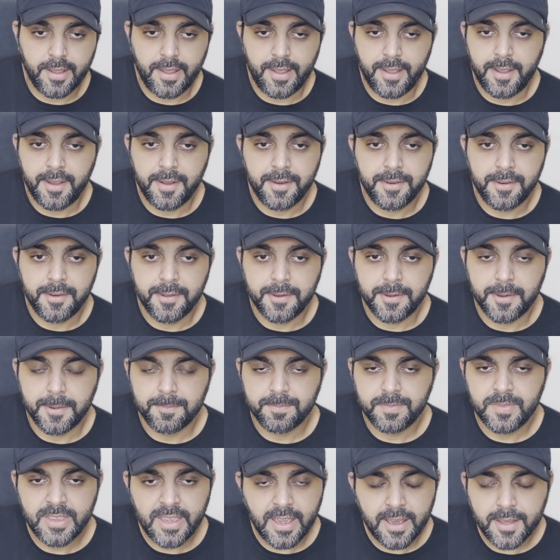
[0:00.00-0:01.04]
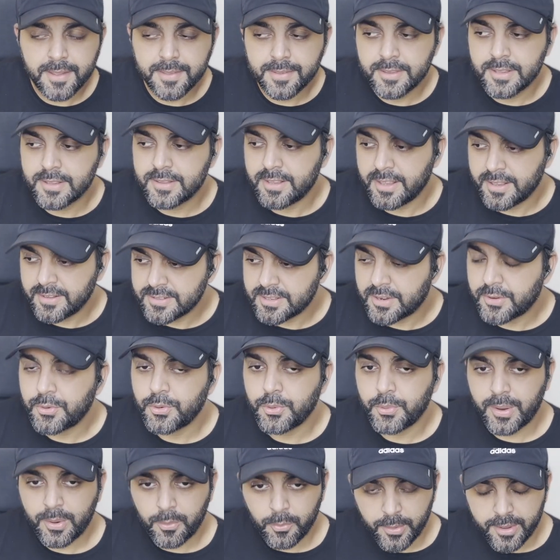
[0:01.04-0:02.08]
And yeah, the things are
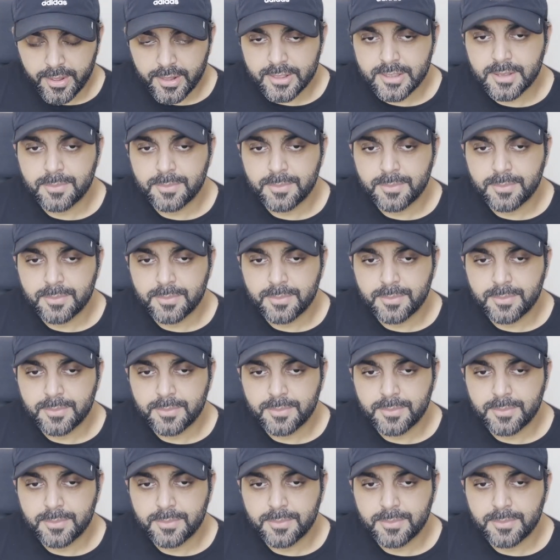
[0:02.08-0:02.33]
doing well. The